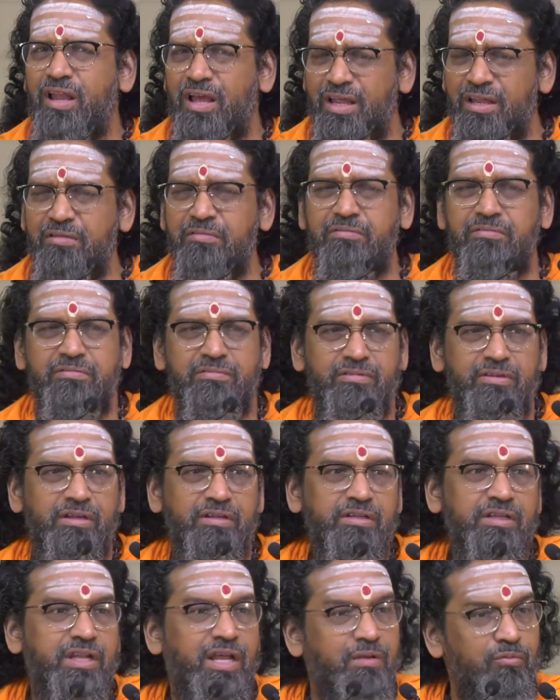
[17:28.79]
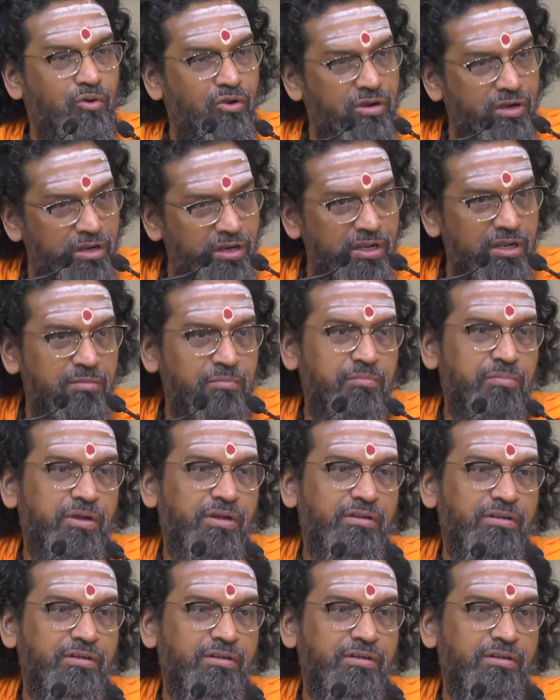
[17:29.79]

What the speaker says: life." He said, "I'm already happy."